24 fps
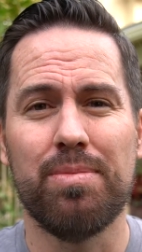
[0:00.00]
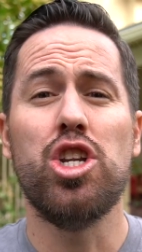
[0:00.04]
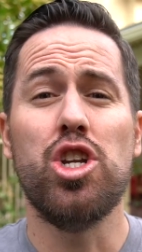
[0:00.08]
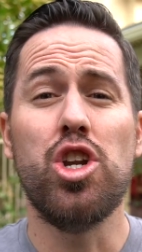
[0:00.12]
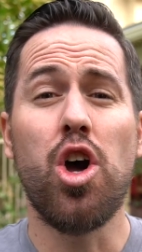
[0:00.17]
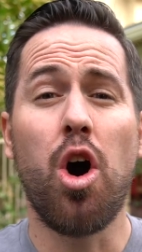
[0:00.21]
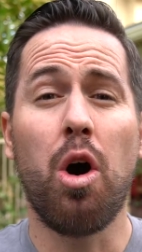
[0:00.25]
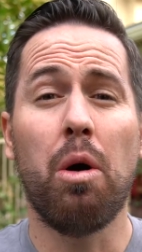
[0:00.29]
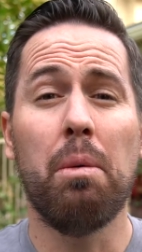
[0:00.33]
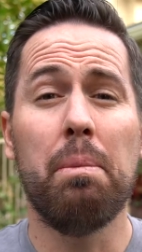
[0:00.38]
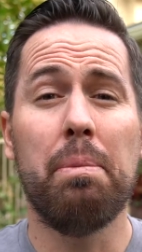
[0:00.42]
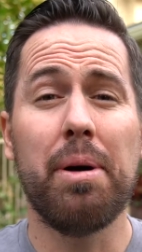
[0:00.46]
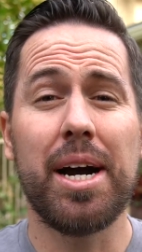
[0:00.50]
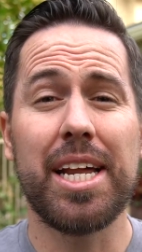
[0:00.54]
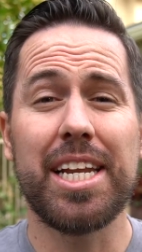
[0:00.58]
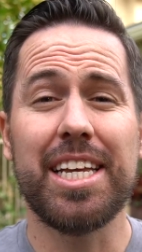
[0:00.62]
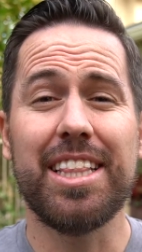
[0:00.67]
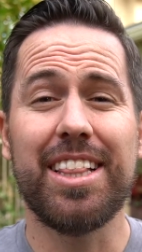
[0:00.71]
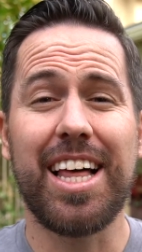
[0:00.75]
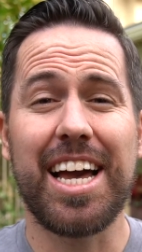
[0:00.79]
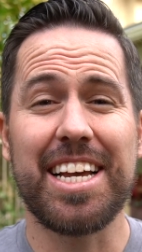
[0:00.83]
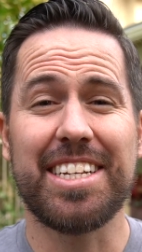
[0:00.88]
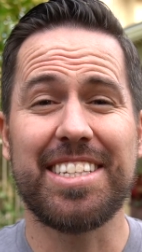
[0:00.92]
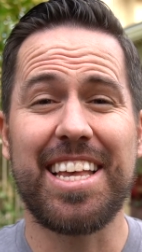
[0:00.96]
Nobody
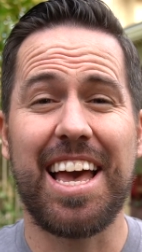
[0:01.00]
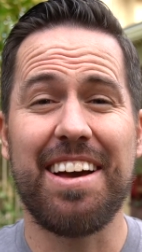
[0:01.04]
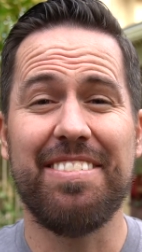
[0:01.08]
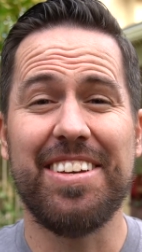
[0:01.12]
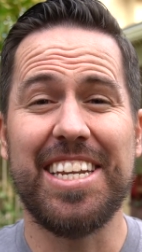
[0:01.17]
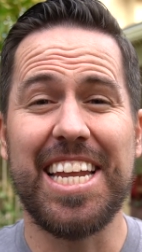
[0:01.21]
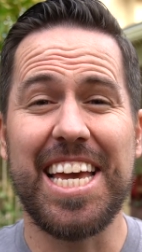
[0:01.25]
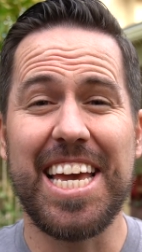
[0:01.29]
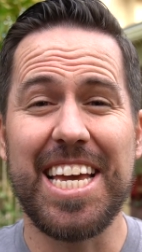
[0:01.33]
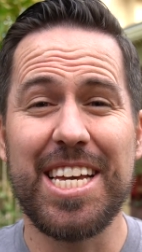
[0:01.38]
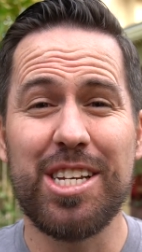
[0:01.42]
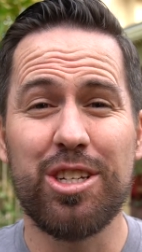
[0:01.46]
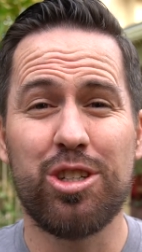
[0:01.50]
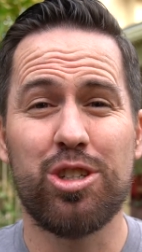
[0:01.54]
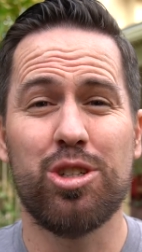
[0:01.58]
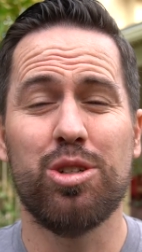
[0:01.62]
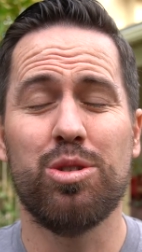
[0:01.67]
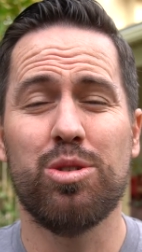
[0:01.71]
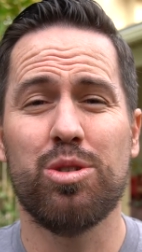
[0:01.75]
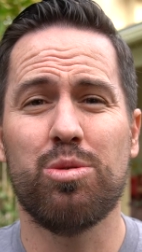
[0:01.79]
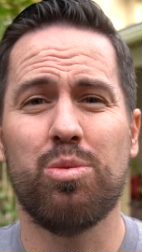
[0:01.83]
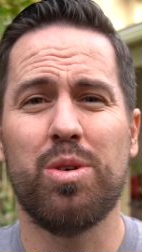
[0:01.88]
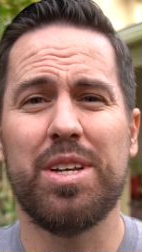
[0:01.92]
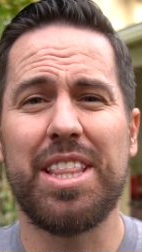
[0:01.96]
likes having
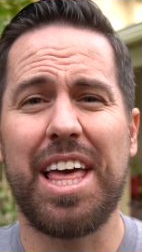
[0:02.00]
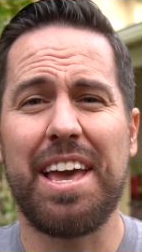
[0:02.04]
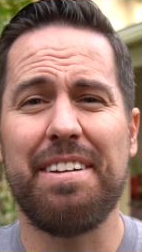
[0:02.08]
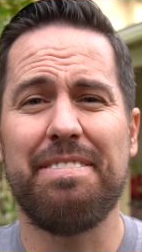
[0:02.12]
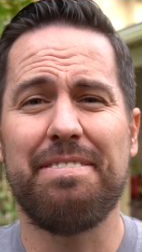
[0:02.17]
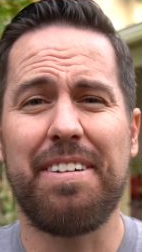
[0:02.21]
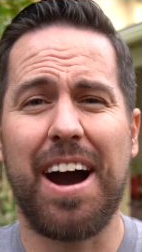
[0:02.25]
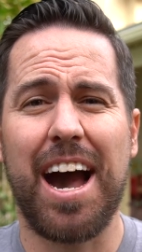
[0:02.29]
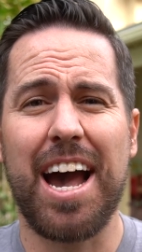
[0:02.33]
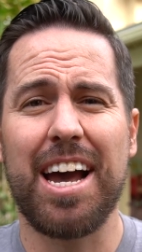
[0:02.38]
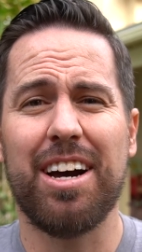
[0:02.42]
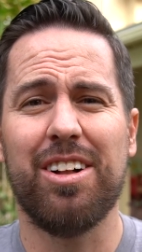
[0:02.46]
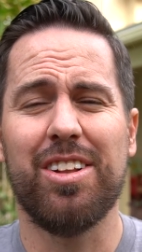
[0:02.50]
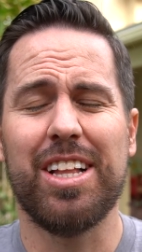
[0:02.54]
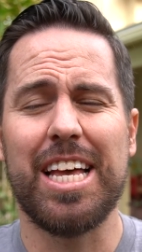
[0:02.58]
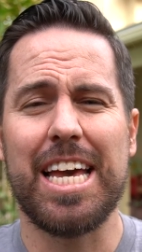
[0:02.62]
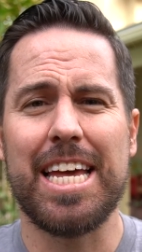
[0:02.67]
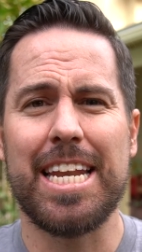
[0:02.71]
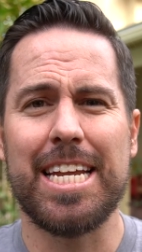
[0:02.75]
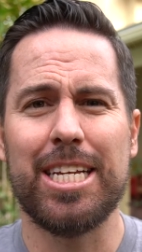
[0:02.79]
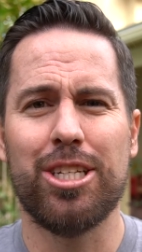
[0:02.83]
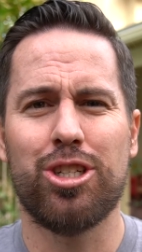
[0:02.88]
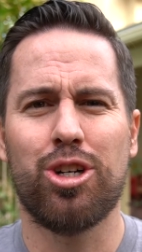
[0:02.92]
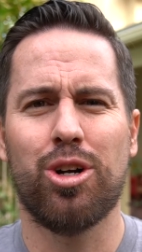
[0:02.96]
issues when they file
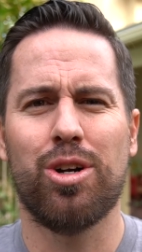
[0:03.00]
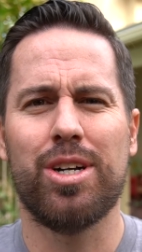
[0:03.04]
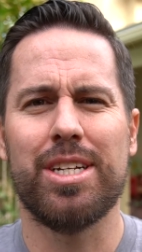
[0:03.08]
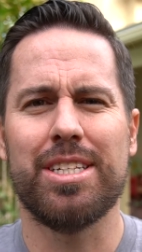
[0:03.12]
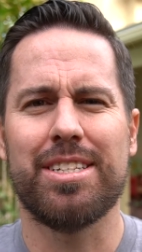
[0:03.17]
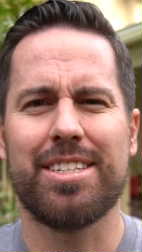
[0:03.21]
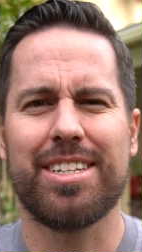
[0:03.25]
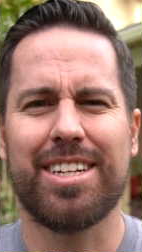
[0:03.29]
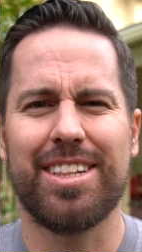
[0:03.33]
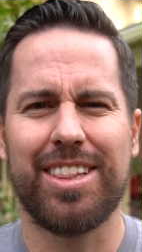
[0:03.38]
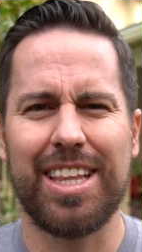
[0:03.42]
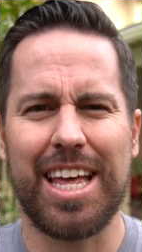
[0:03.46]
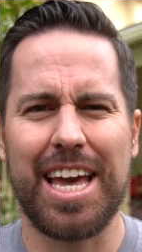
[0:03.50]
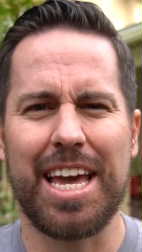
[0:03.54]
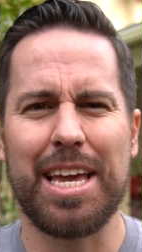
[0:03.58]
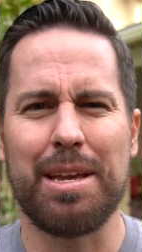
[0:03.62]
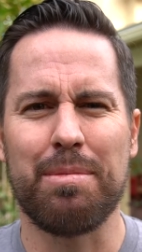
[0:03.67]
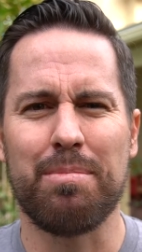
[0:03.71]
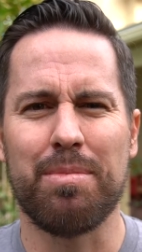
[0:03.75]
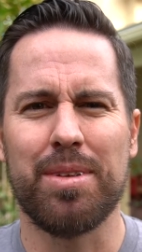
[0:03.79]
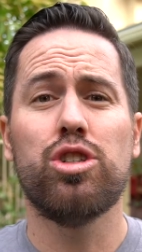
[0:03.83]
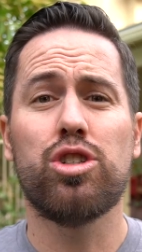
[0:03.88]
an insurance claim.